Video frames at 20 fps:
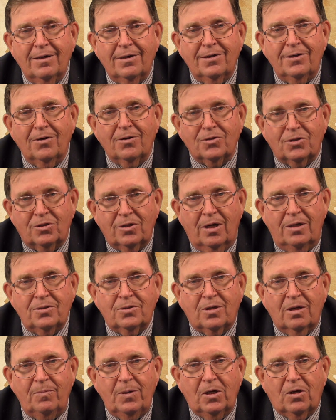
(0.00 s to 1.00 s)
your son's
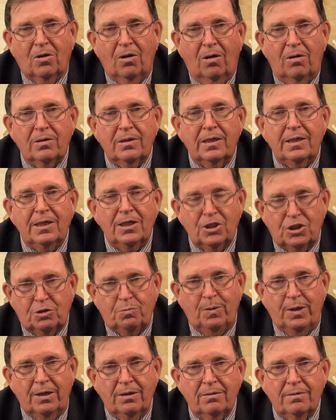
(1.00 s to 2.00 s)
going to be called
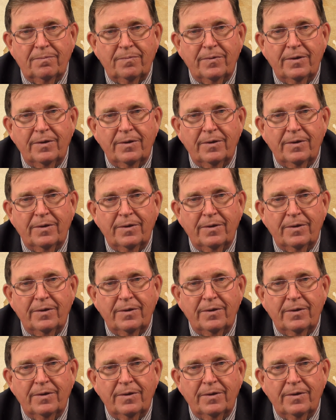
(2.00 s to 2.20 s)
Ishmael,